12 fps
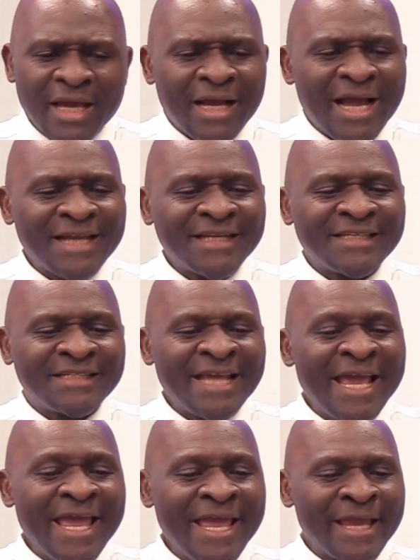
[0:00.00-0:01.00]
Can
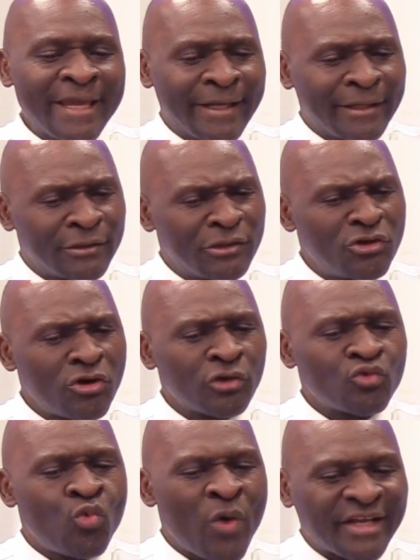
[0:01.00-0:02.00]
they
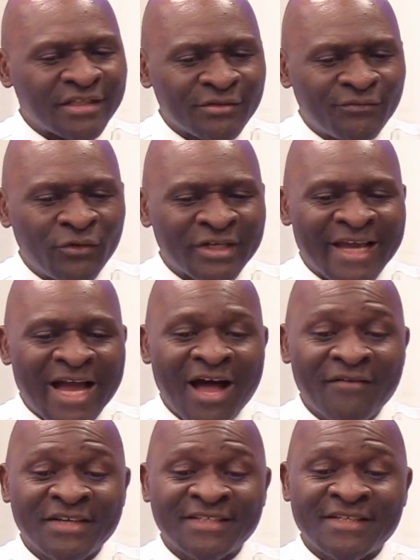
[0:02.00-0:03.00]
not wait for the
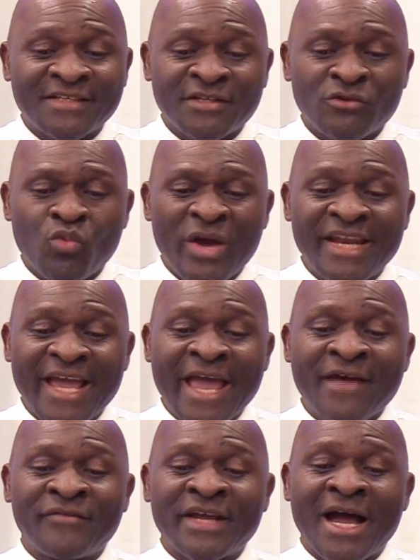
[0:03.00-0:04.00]
harvest season when
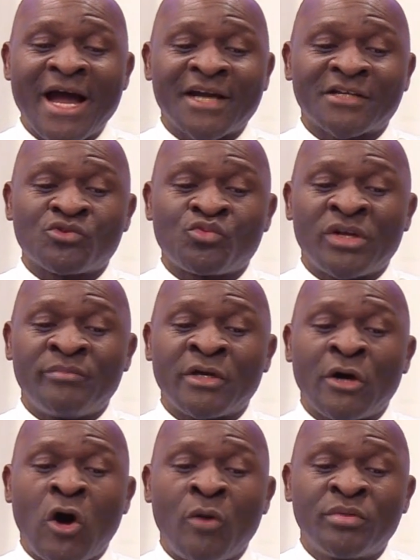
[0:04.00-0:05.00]
every heart will
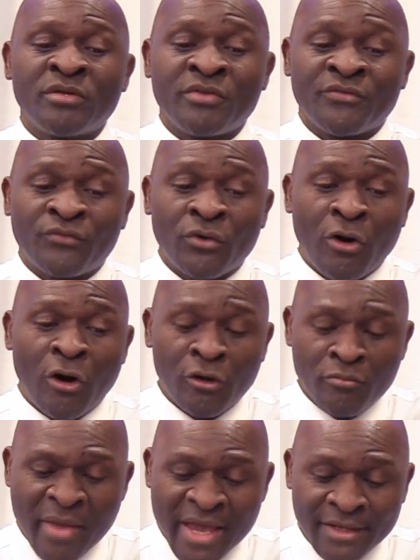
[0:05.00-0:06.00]
be open before all
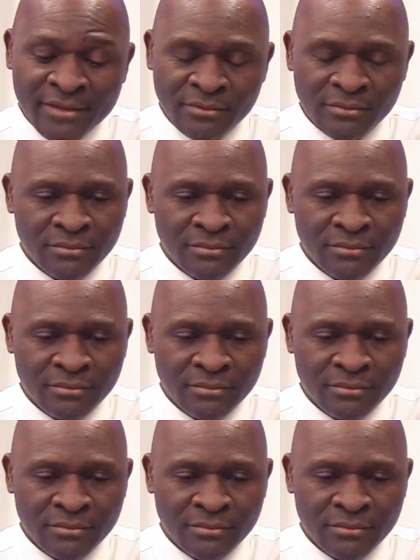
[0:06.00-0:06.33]
men?